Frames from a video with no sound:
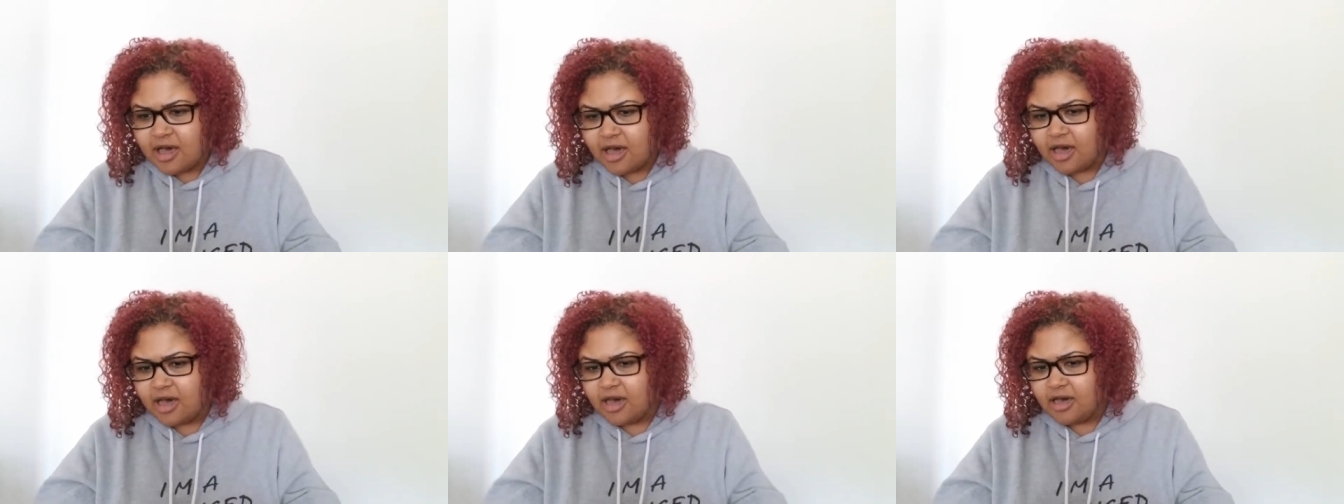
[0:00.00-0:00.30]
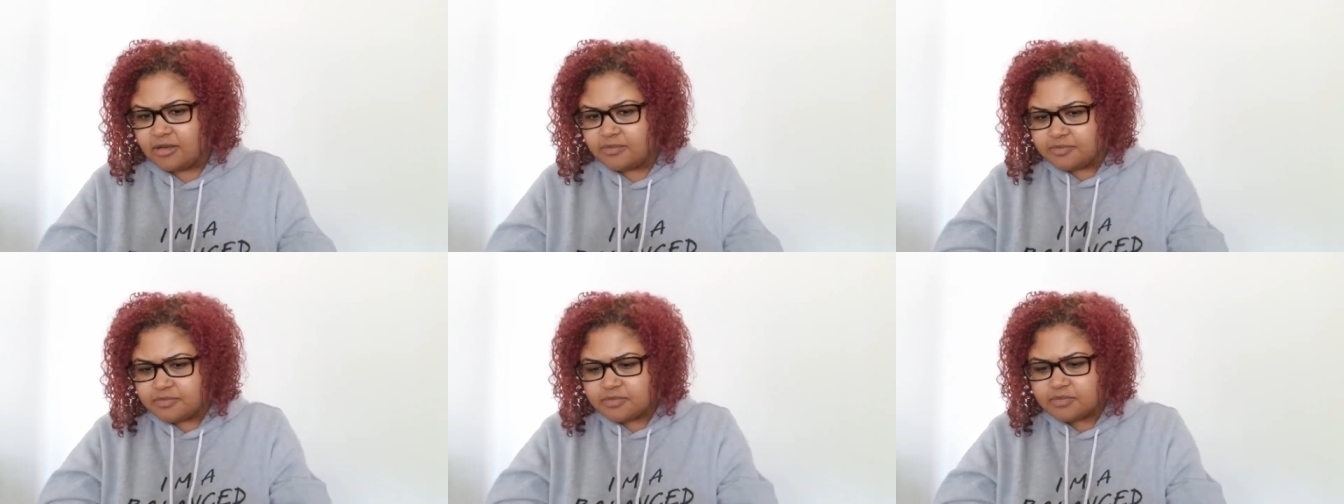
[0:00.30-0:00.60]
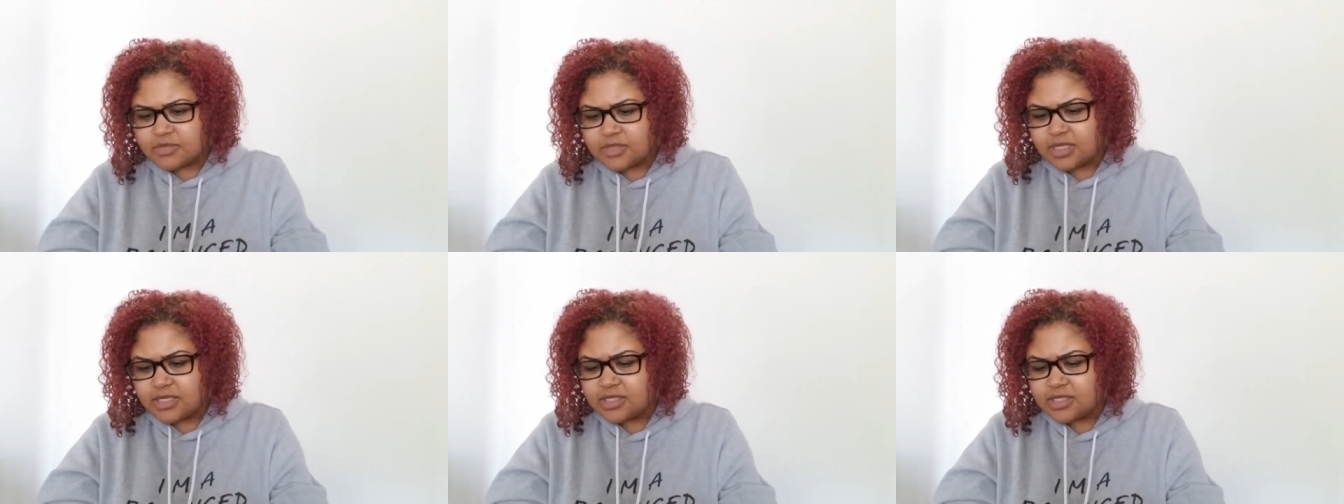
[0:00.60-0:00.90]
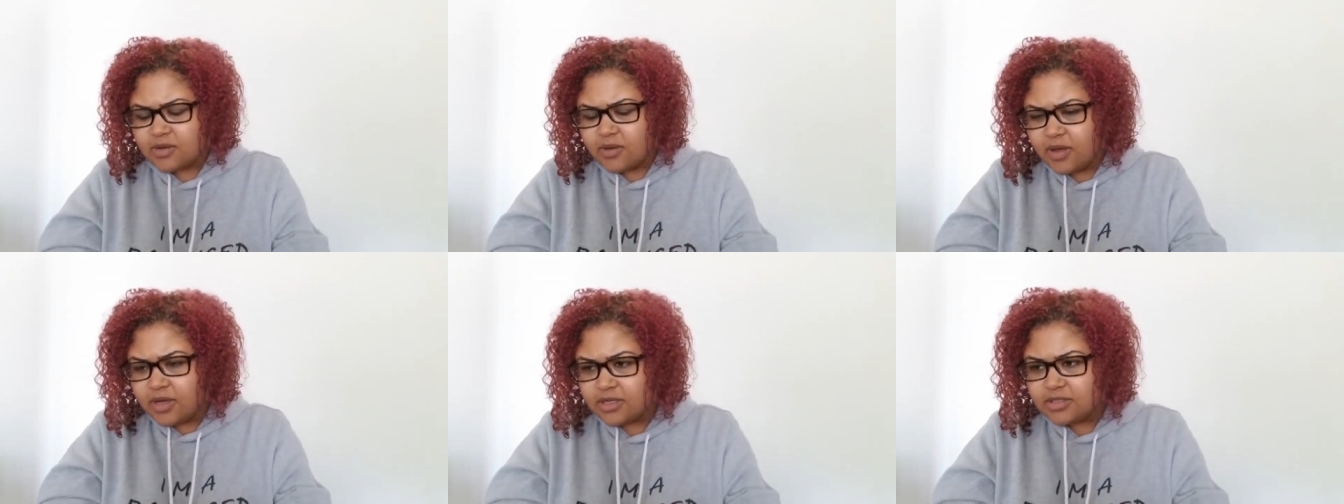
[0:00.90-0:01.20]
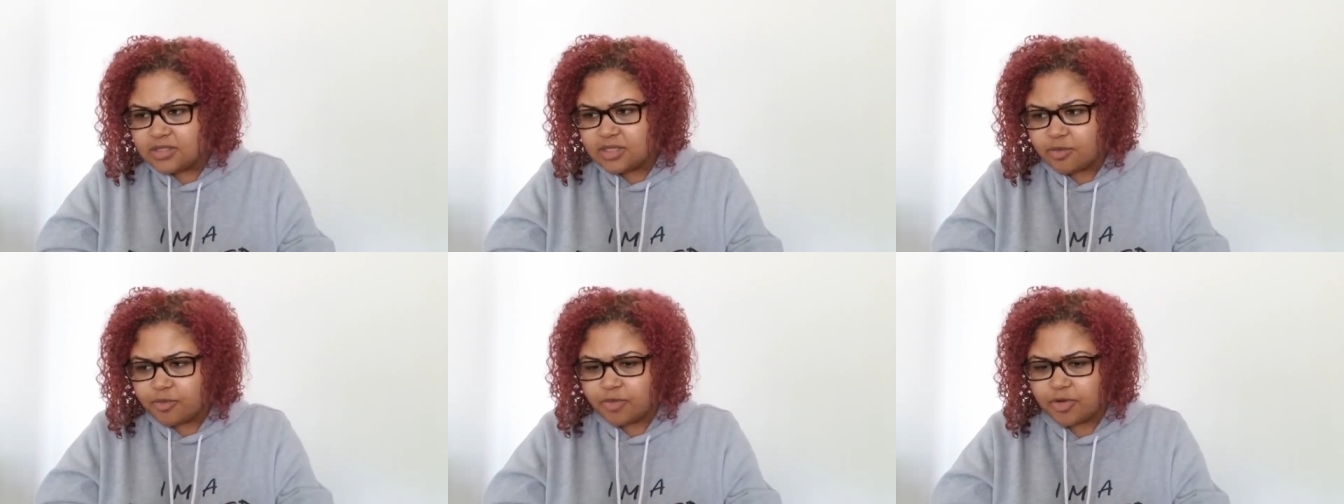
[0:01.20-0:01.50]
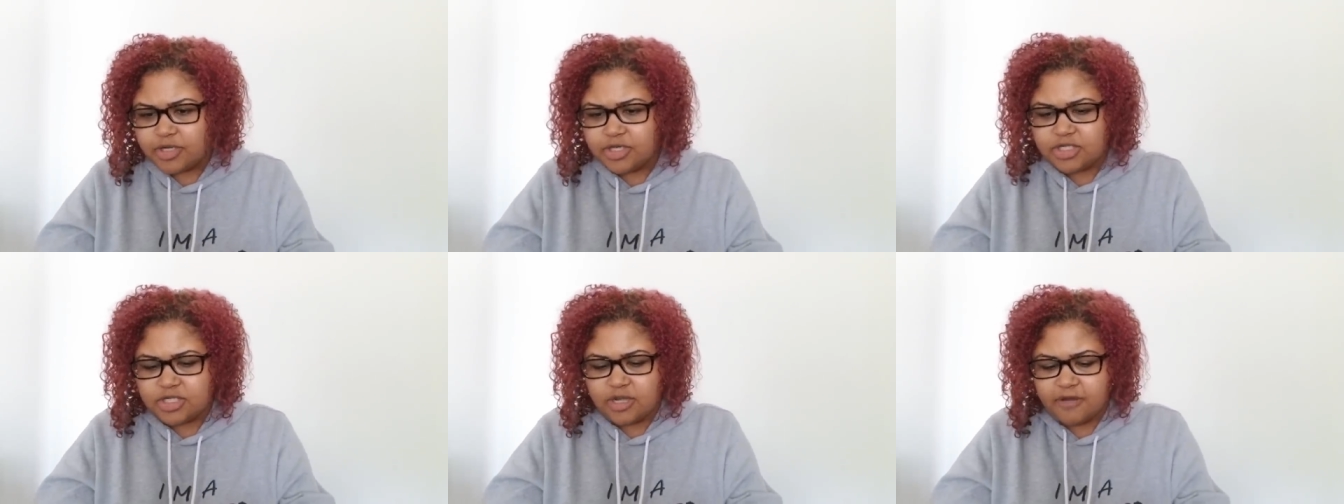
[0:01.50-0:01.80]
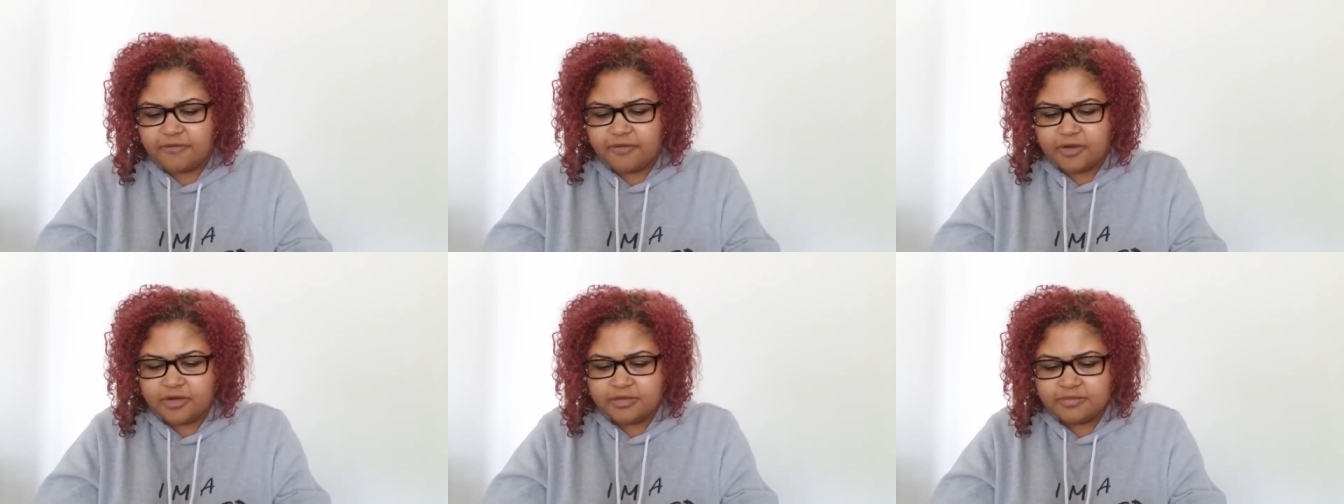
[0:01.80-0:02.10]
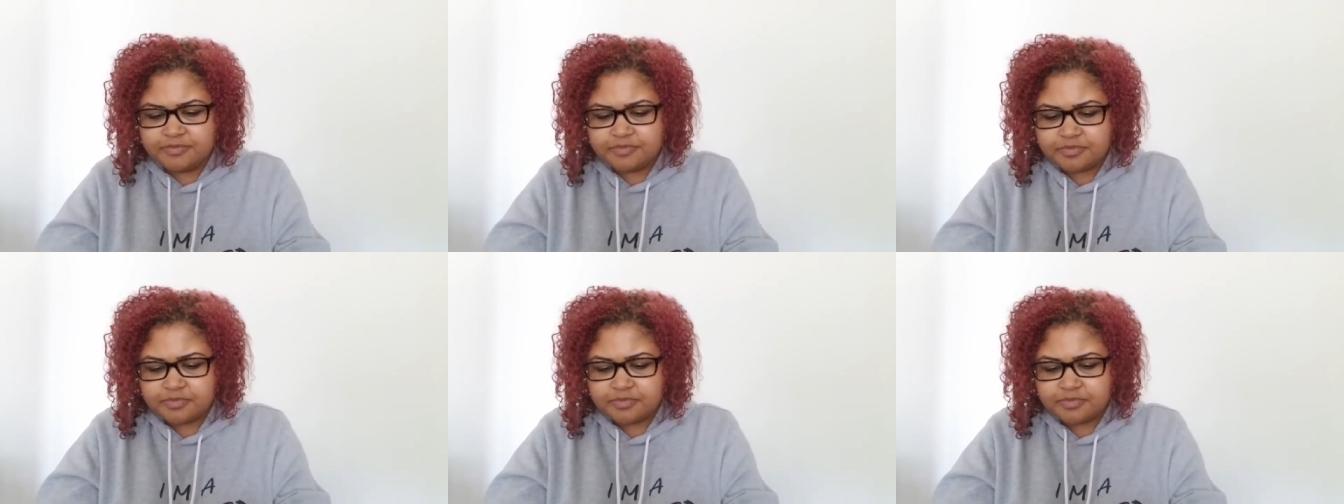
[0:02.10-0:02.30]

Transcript: um so let's go ahead and do the pre-shuffle